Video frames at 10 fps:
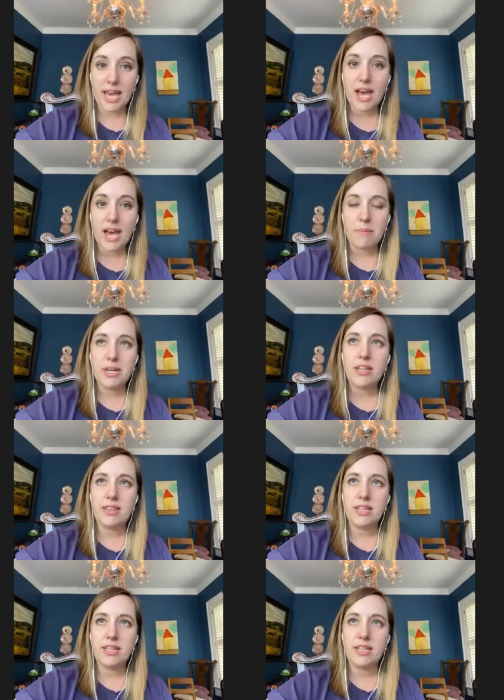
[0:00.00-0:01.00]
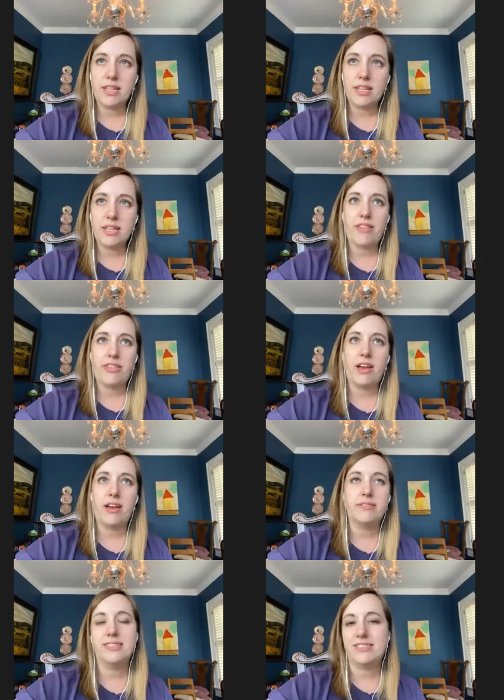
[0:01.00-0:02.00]
Yeah. I mean, this, I think
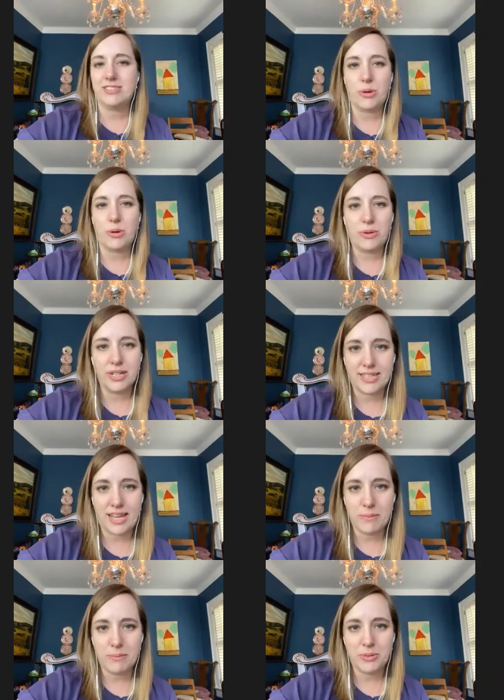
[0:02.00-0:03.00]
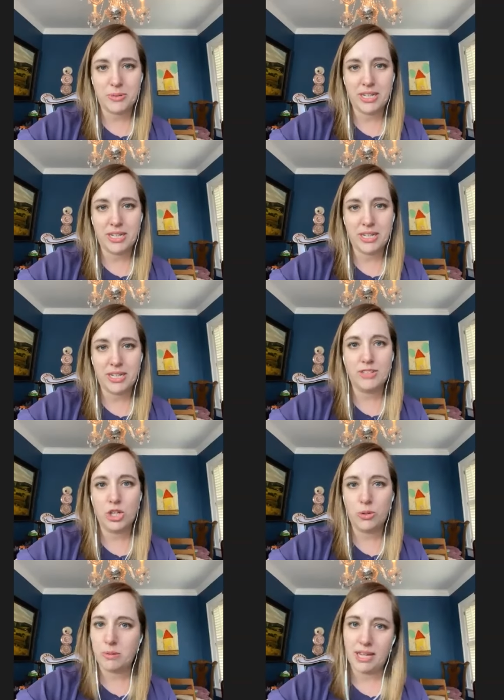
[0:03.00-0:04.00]
uh, this is so an aside between
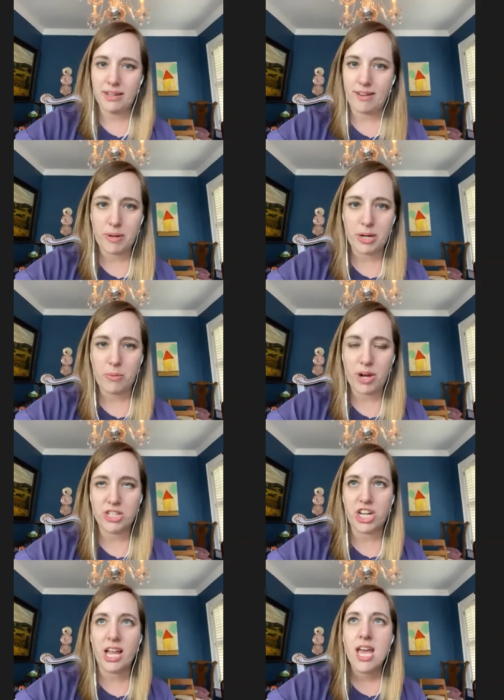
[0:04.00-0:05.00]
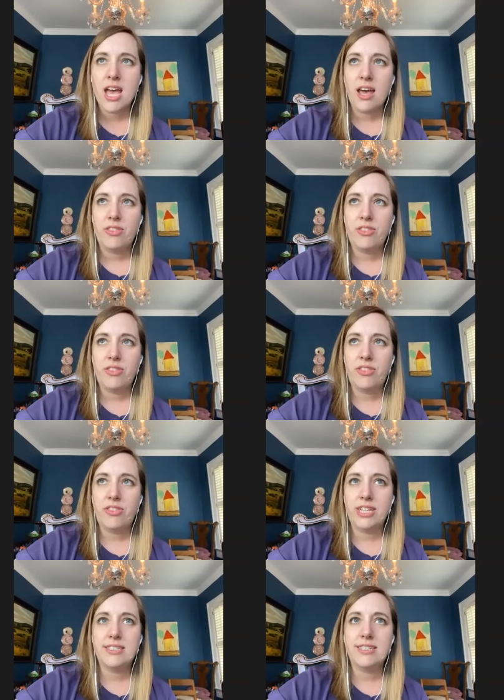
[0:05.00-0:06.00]
you and me and everybody watching.
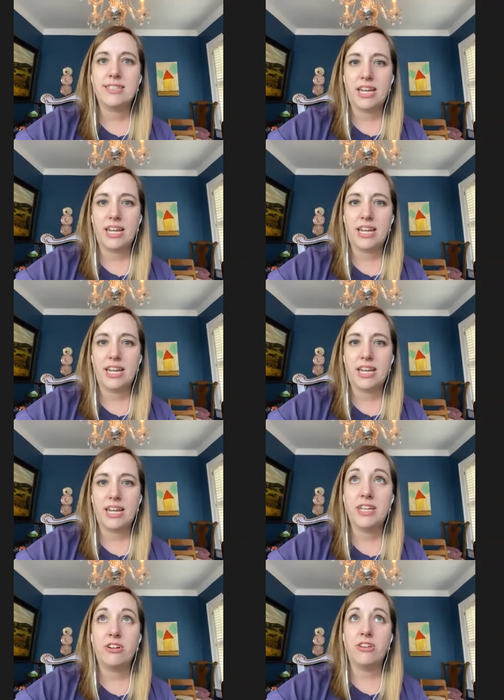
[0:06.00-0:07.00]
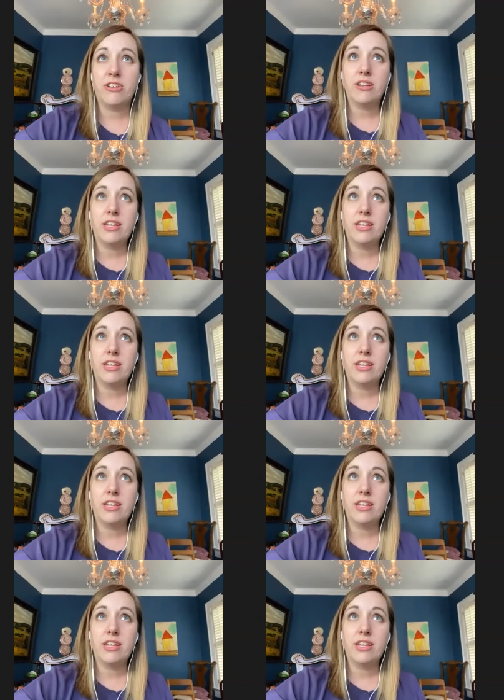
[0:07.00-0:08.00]
This is going to feel, it's not going